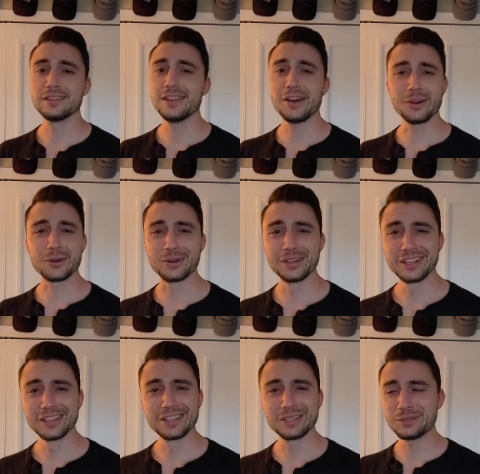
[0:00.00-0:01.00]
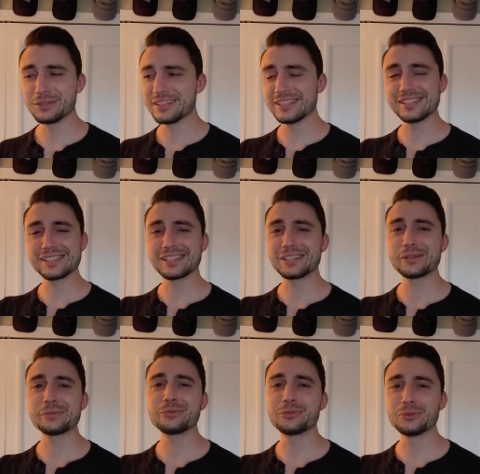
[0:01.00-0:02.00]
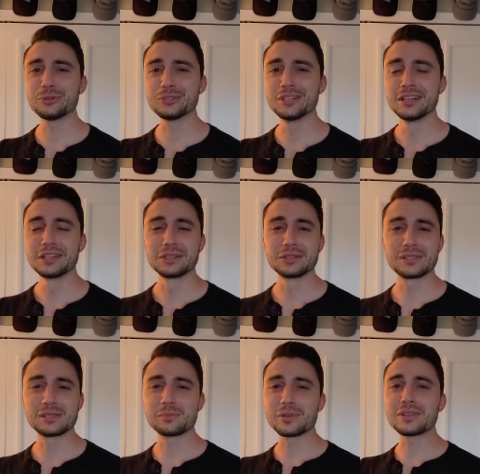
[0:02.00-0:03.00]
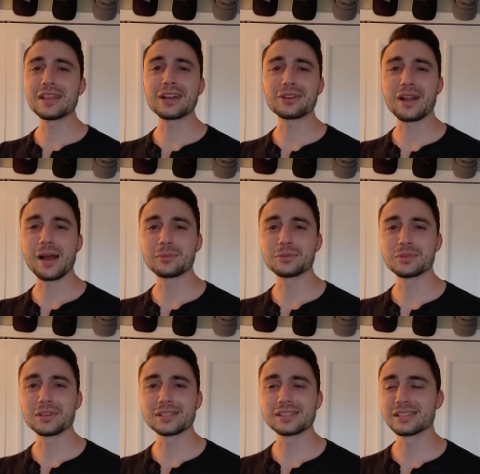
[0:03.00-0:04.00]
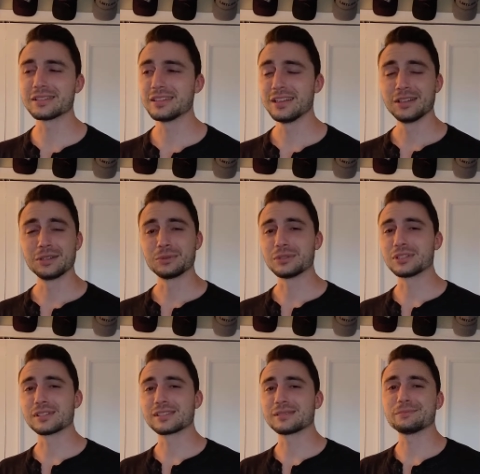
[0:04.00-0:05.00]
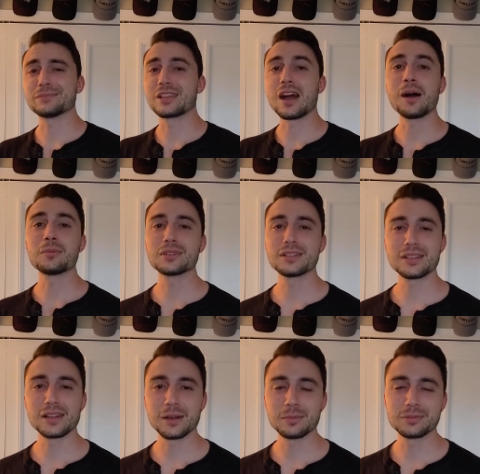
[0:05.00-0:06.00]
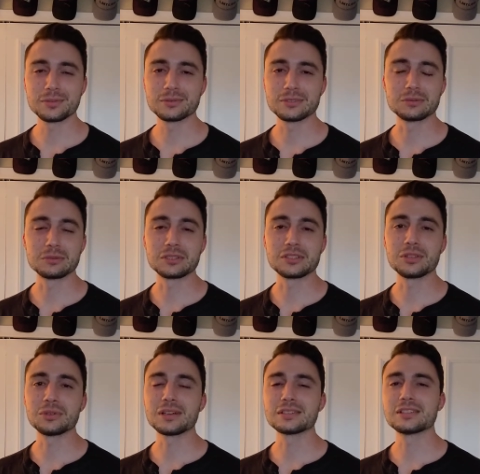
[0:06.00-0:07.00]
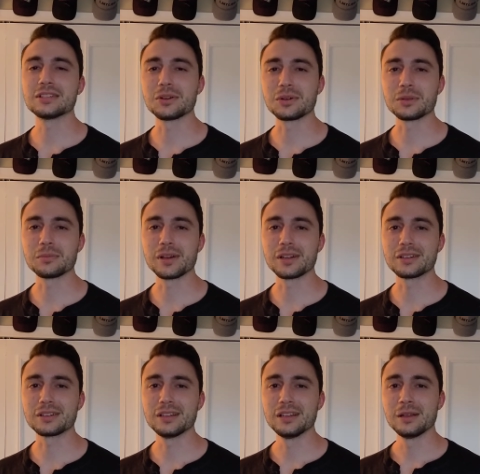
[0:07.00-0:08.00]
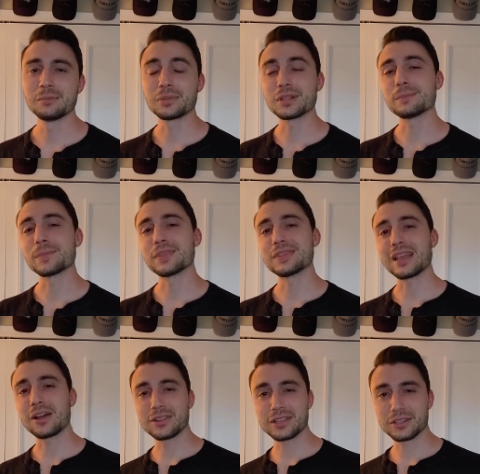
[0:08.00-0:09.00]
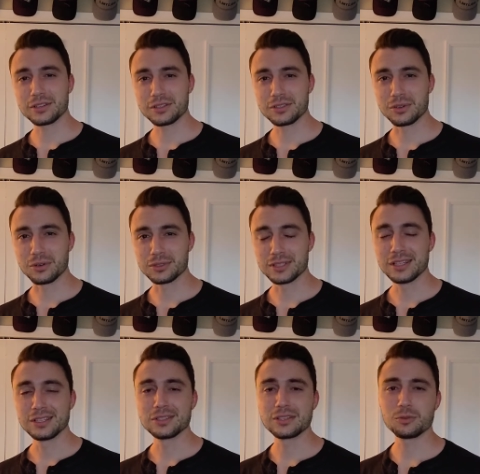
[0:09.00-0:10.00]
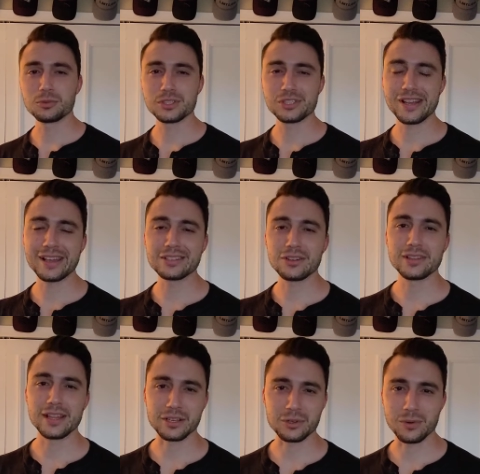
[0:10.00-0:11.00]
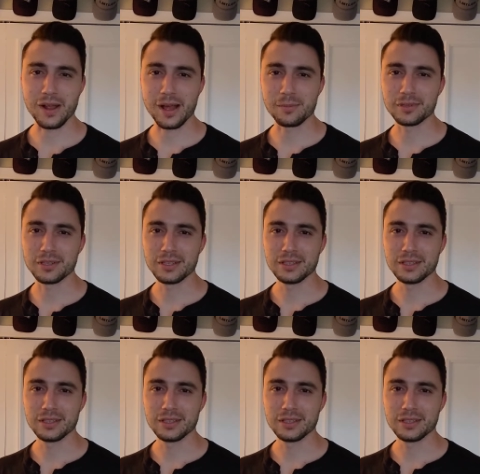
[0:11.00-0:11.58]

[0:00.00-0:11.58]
No, they're an insecure fool who spewed that crap to us and we just gobbled it up when we are too young to know any better. But now that you're an adult, you can reject all that crap.